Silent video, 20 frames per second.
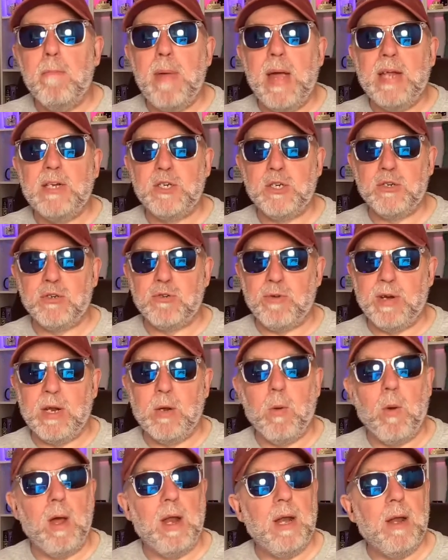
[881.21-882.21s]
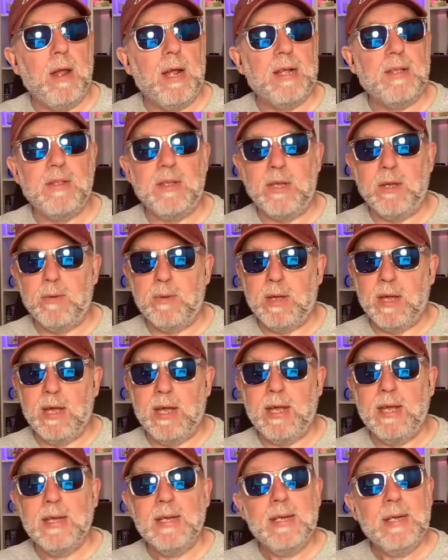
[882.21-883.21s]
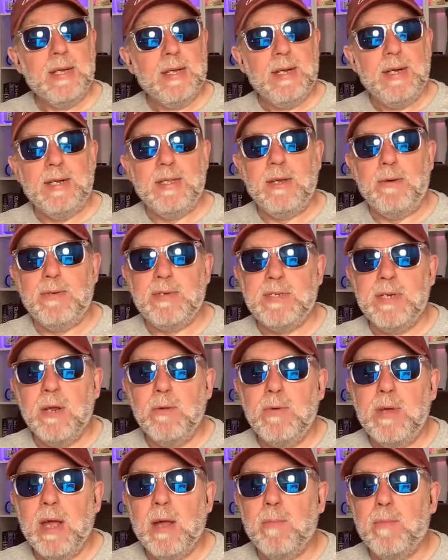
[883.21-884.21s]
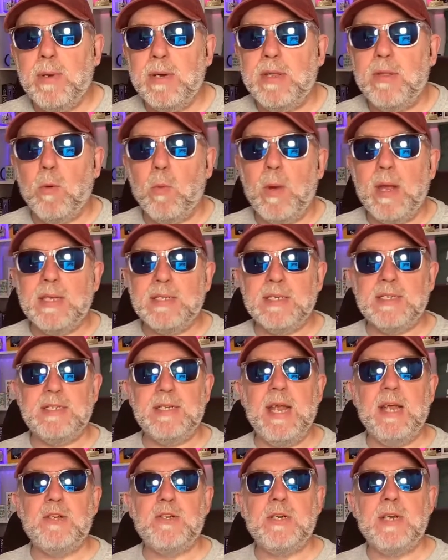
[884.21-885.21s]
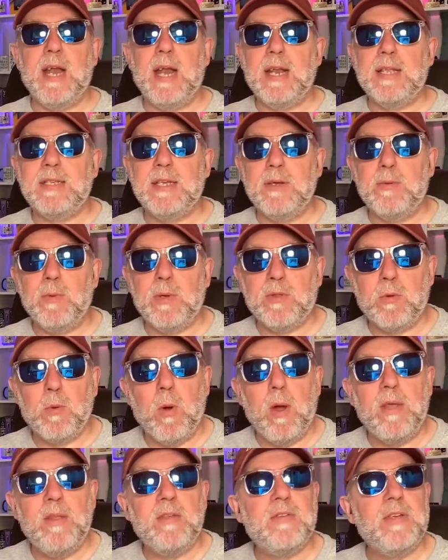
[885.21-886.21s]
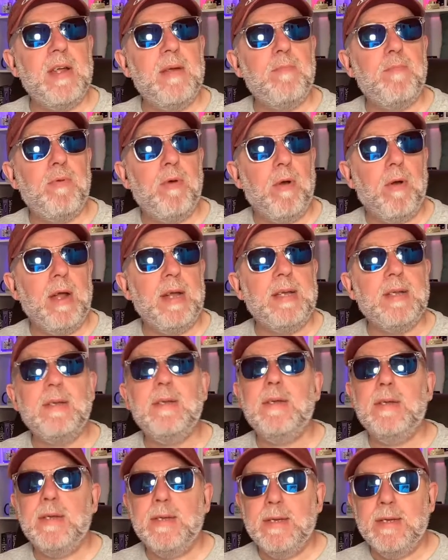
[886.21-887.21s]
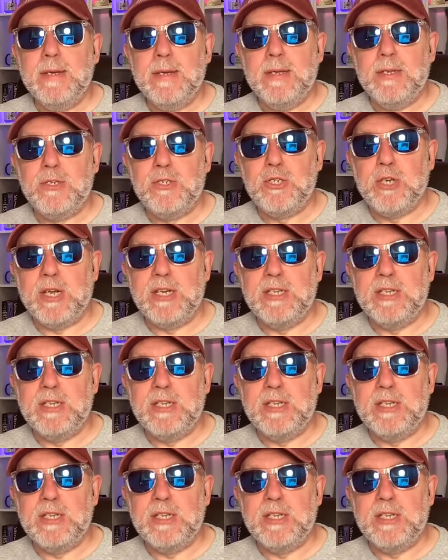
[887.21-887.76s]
and pageantry quite like the UK, and there is no company that wears its nationality with quite the same pride as